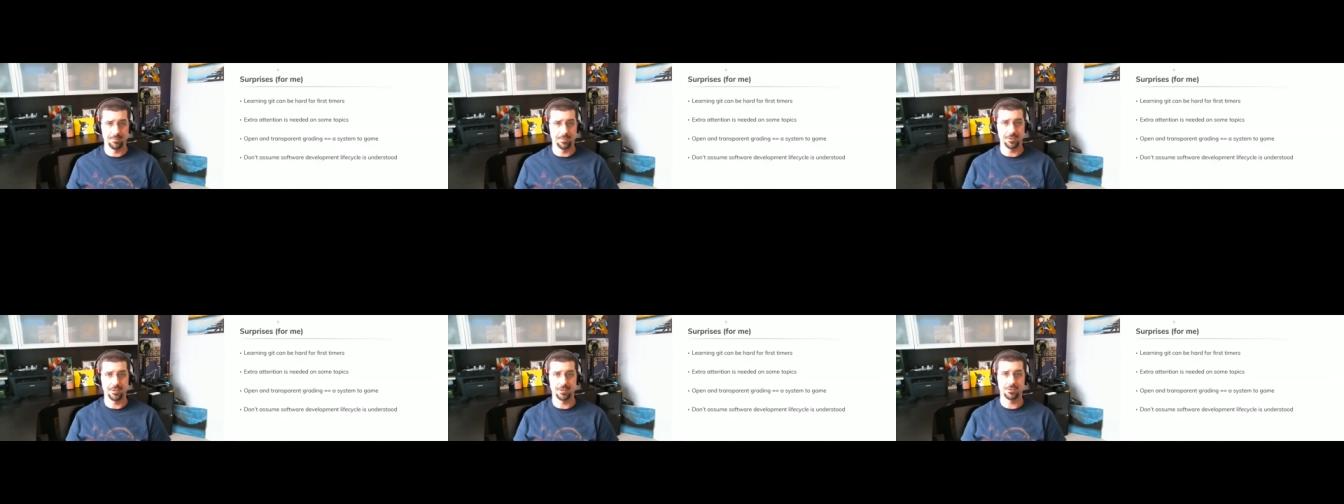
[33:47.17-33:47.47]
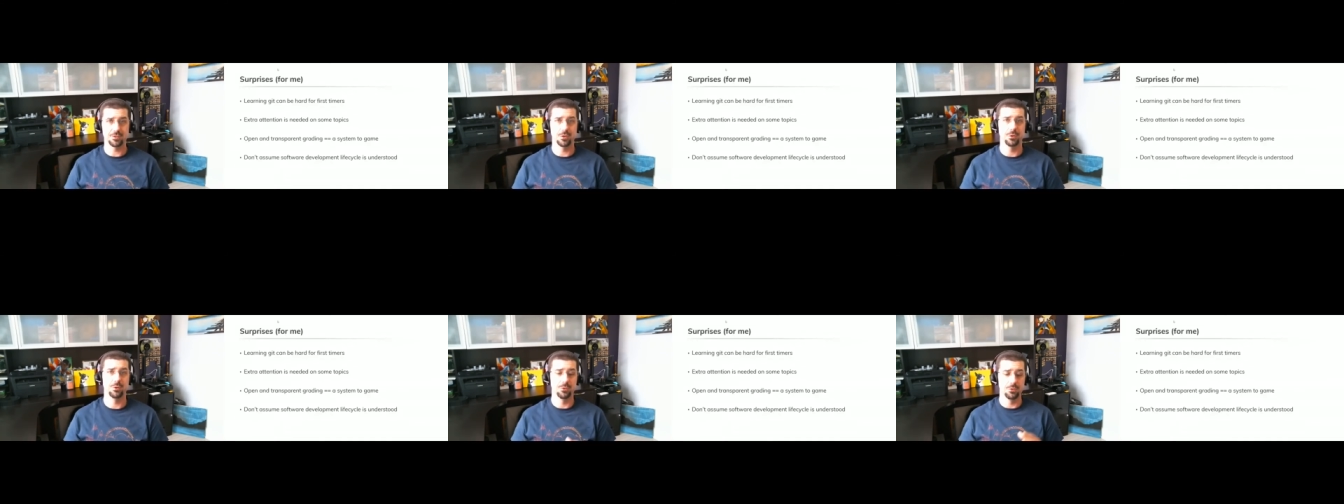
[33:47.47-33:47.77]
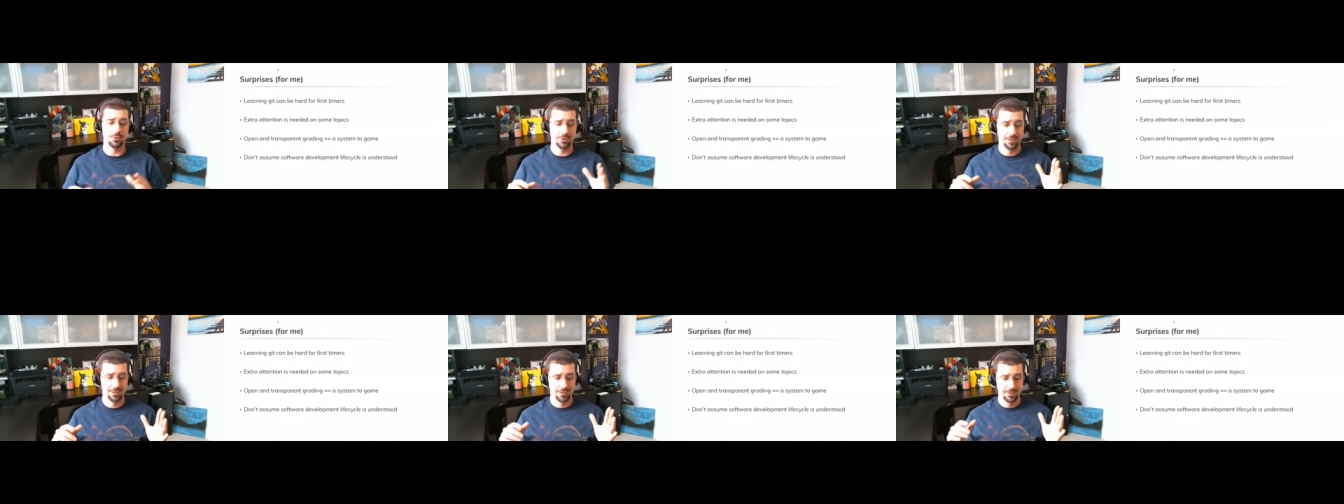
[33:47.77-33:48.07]
But this
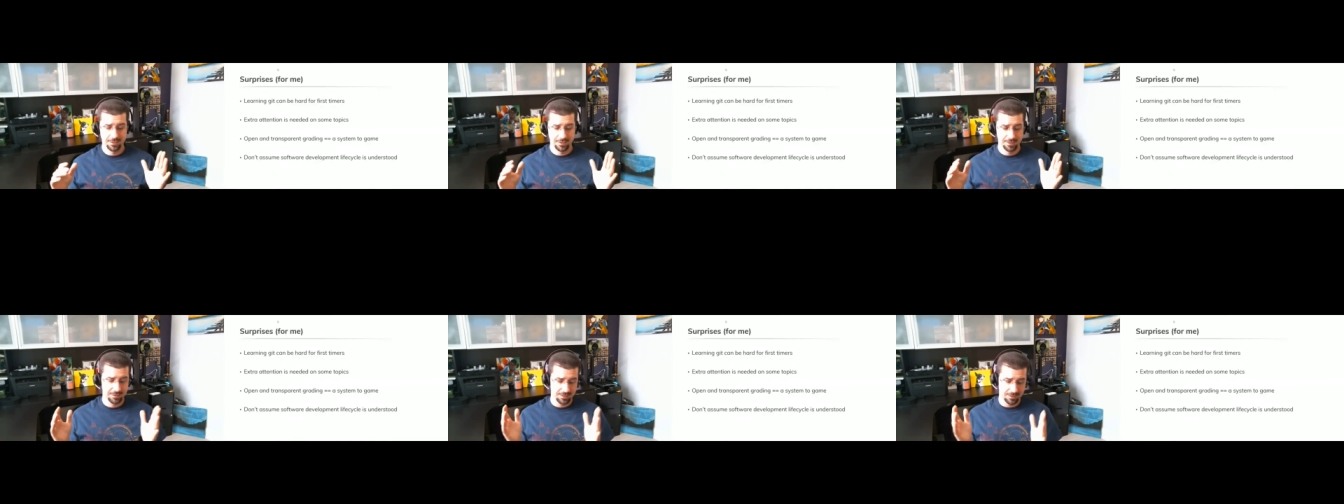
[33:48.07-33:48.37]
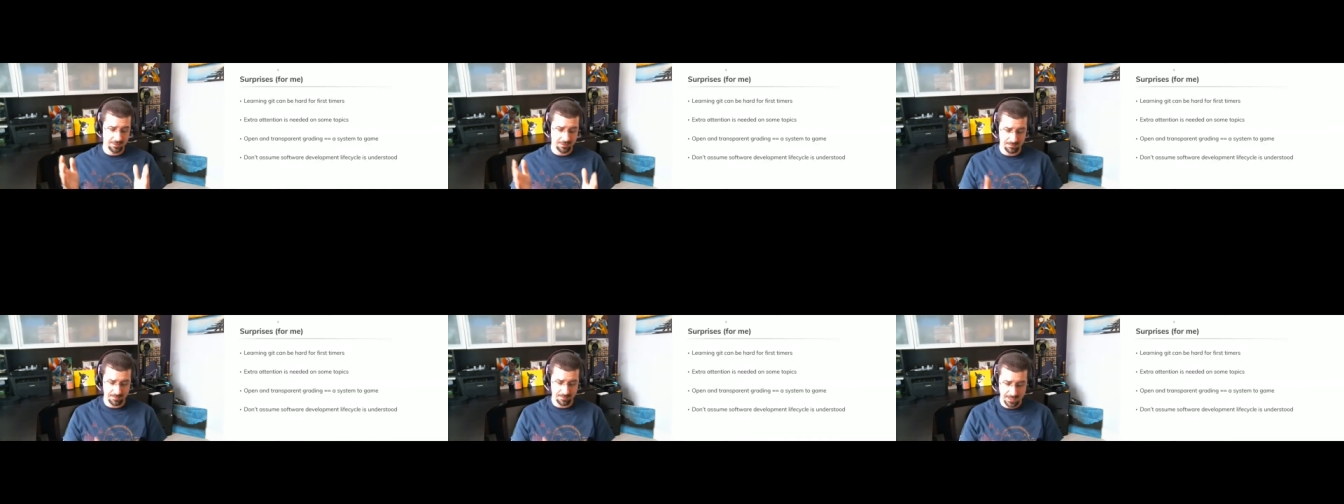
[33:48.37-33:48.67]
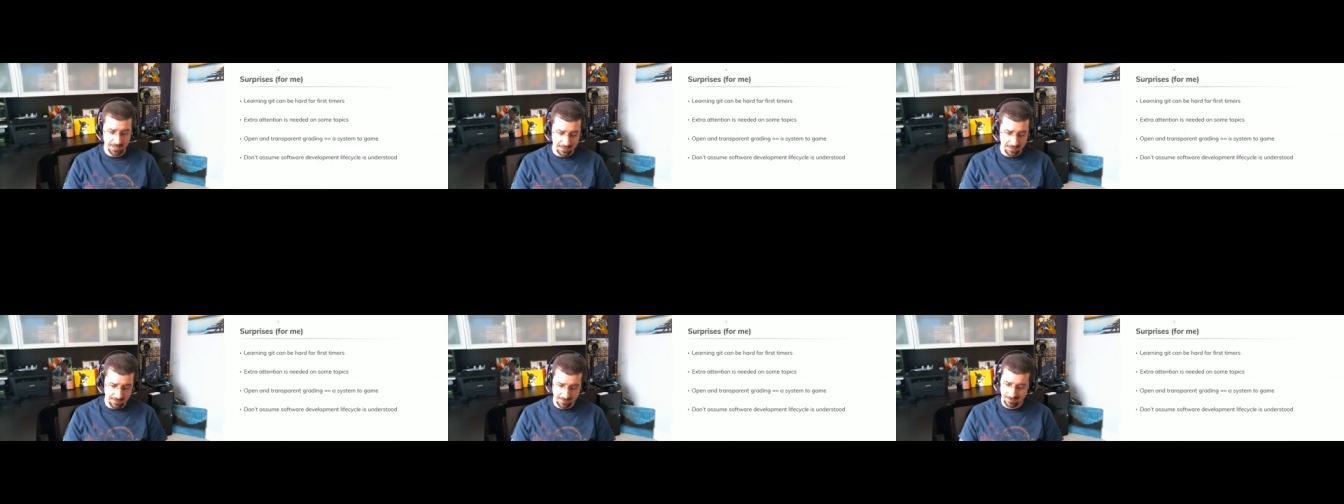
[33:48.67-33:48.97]
whole
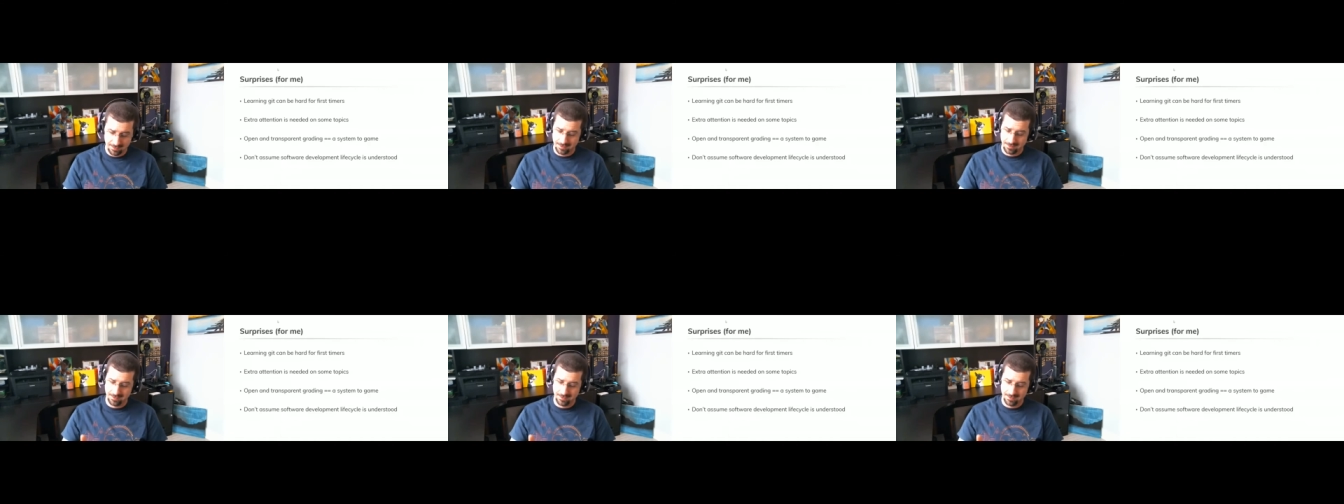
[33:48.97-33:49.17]
commit,